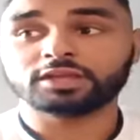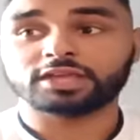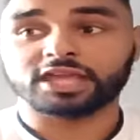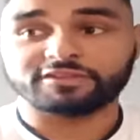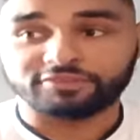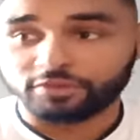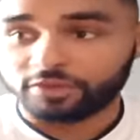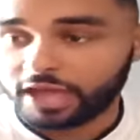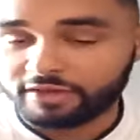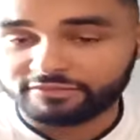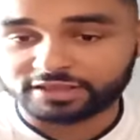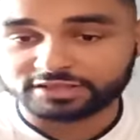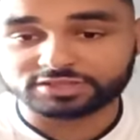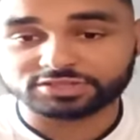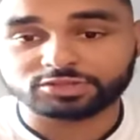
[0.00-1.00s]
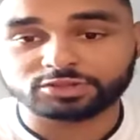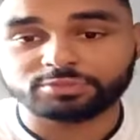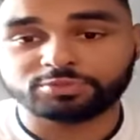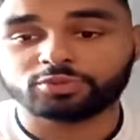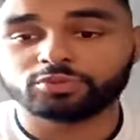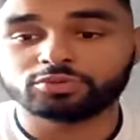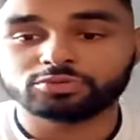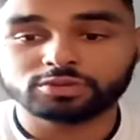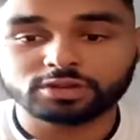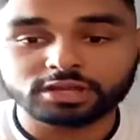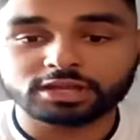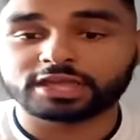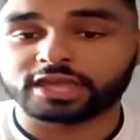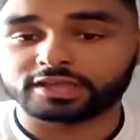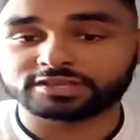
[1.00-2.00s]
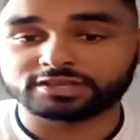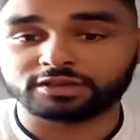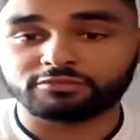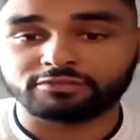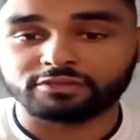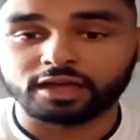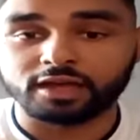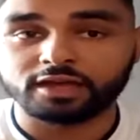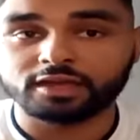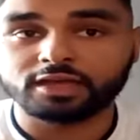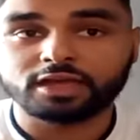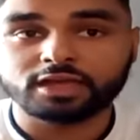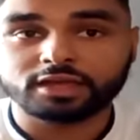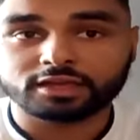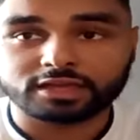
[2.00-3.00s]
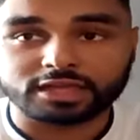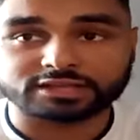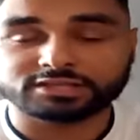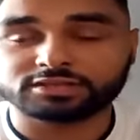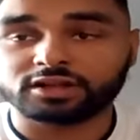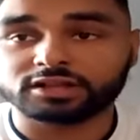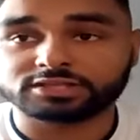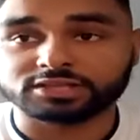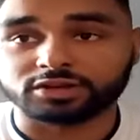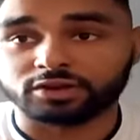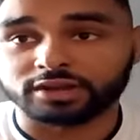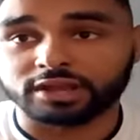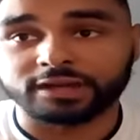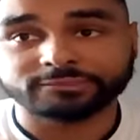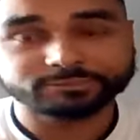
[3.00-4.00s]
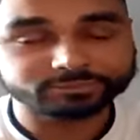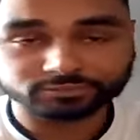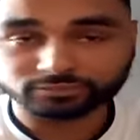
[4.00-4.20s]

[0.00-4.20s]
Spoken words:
if you have access to a pool, get yourself there, get started on that.